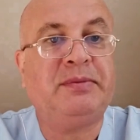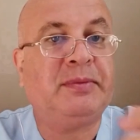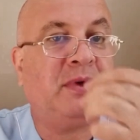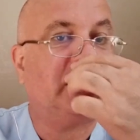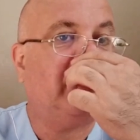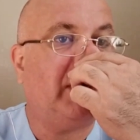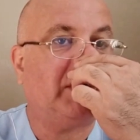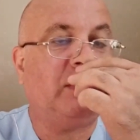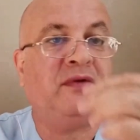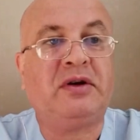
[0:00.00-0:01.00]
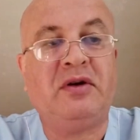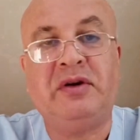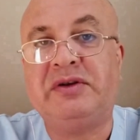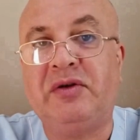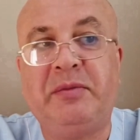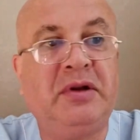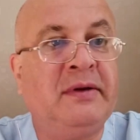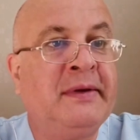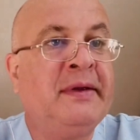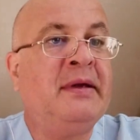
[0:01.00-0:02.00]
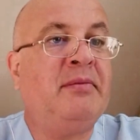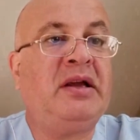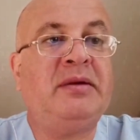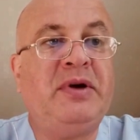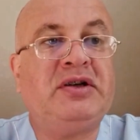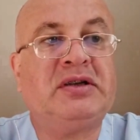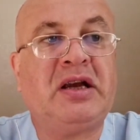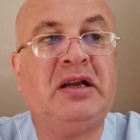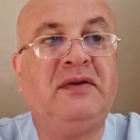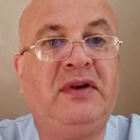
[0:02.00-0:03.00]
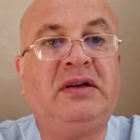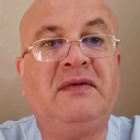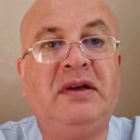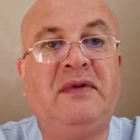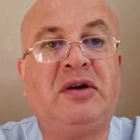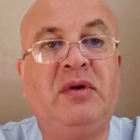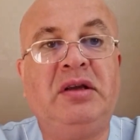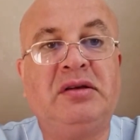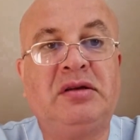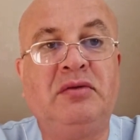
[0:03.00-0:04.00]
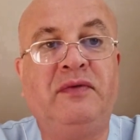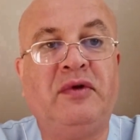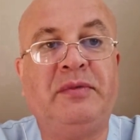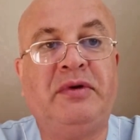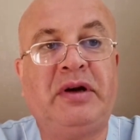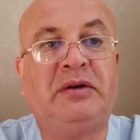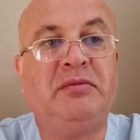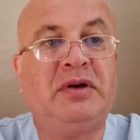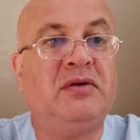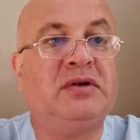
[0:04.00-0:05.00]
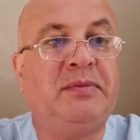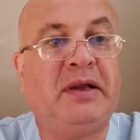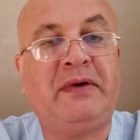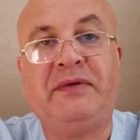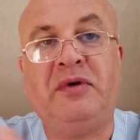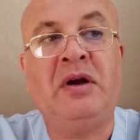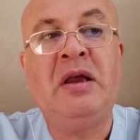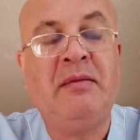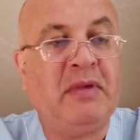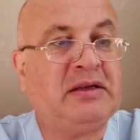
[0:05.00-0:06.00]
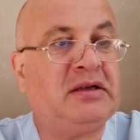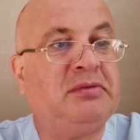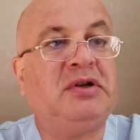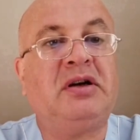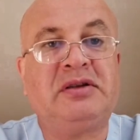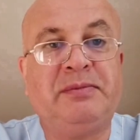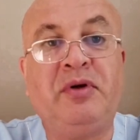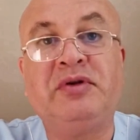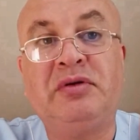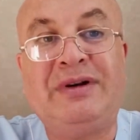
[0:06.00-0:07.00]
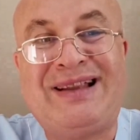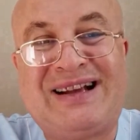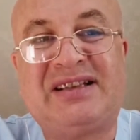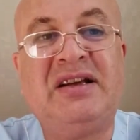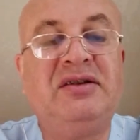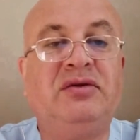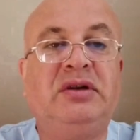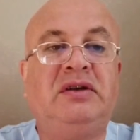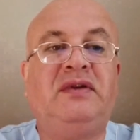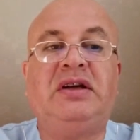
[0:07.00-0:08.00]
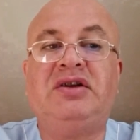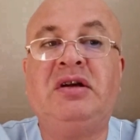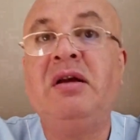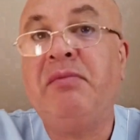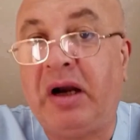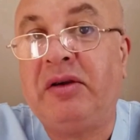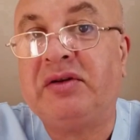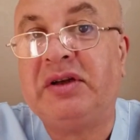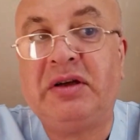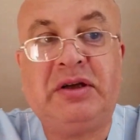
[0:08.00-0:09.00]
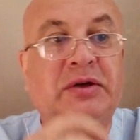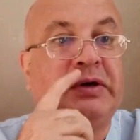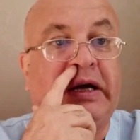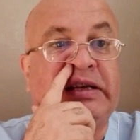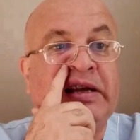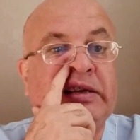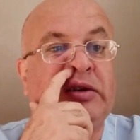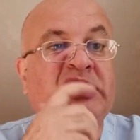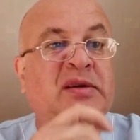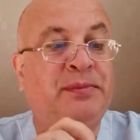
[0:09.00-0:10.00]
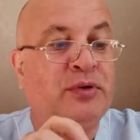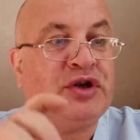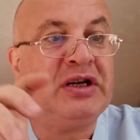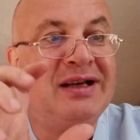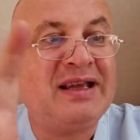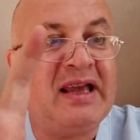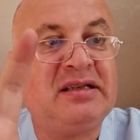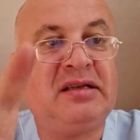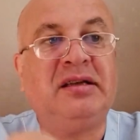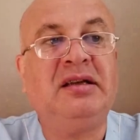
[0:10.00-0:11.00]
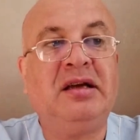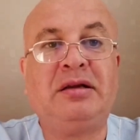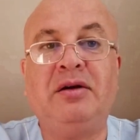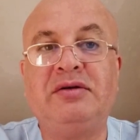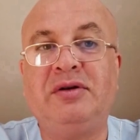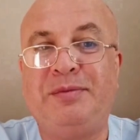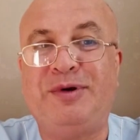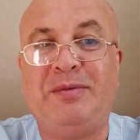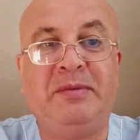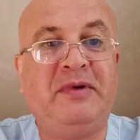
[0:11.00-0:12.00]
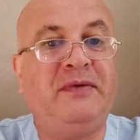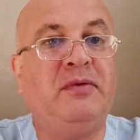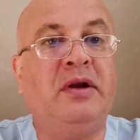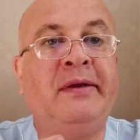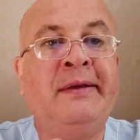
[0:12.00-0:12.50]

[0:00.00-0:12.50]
the propulsive function of the colon is normal, but the patients cannot effectively evacuate the stool from the rectum because the pelvic floor muscles, which are supposed to relax during defecation, paradoxically contract. So it's a pushing against a closed door problem, if you want.